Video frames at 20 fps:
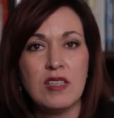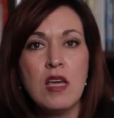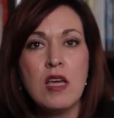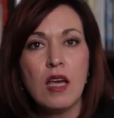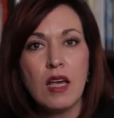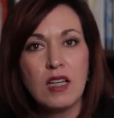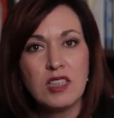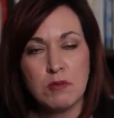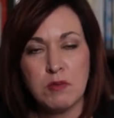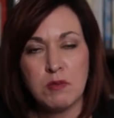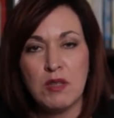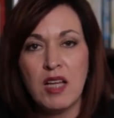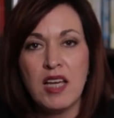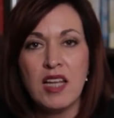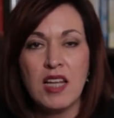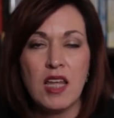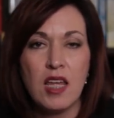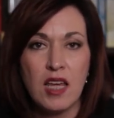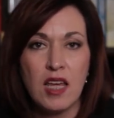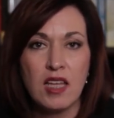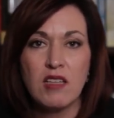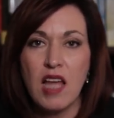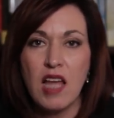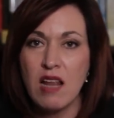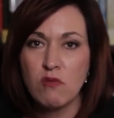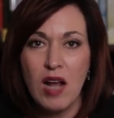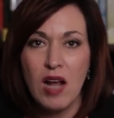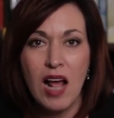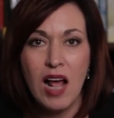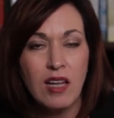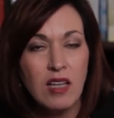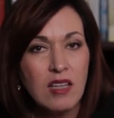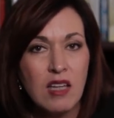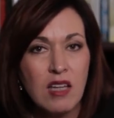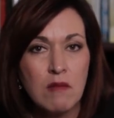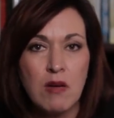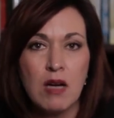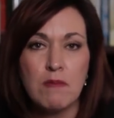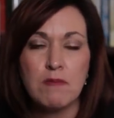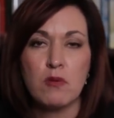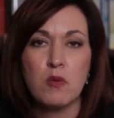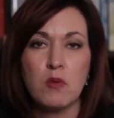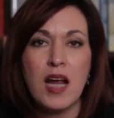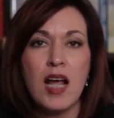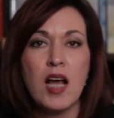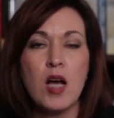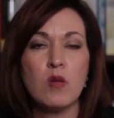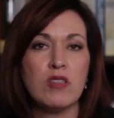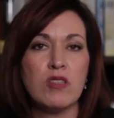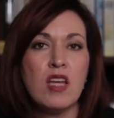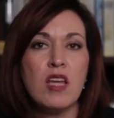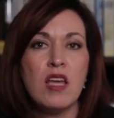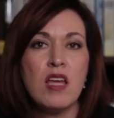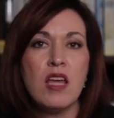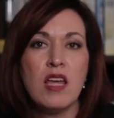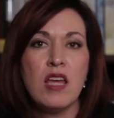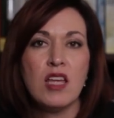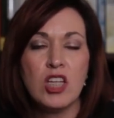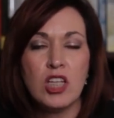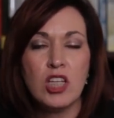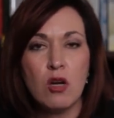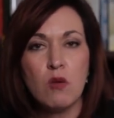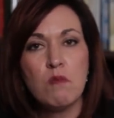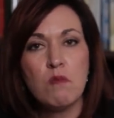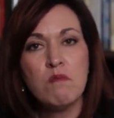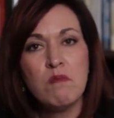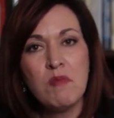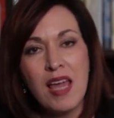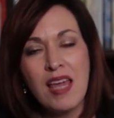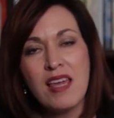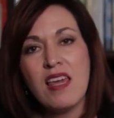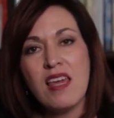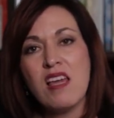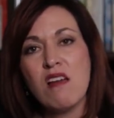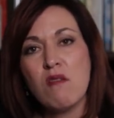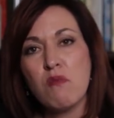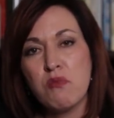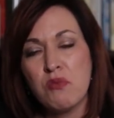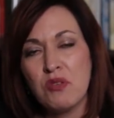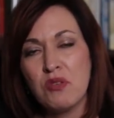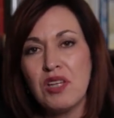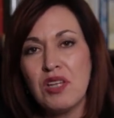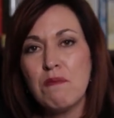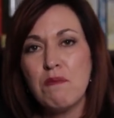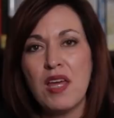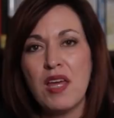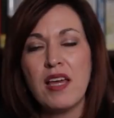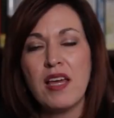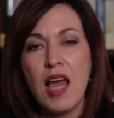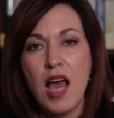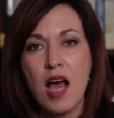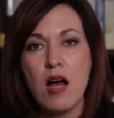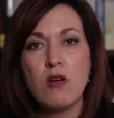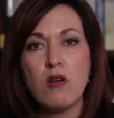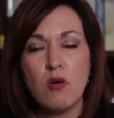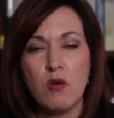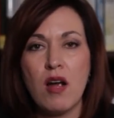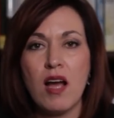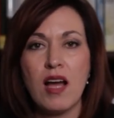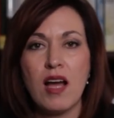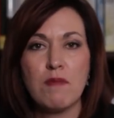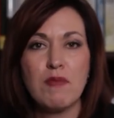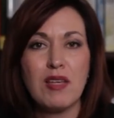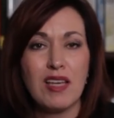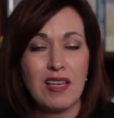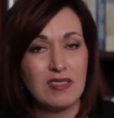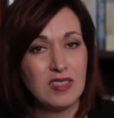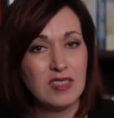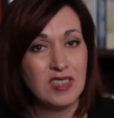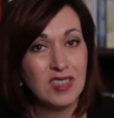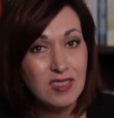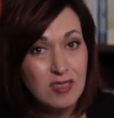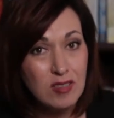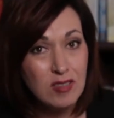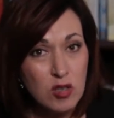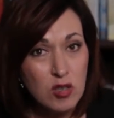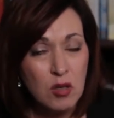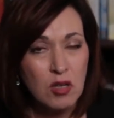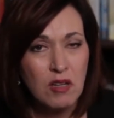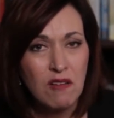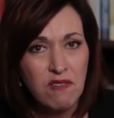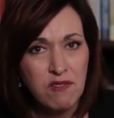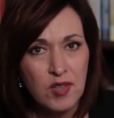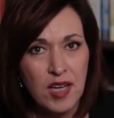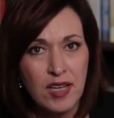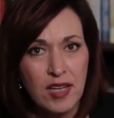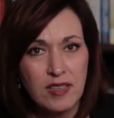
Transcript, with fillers: explaining and, and rallying them up around you know, making a really big outcry because this is going to affect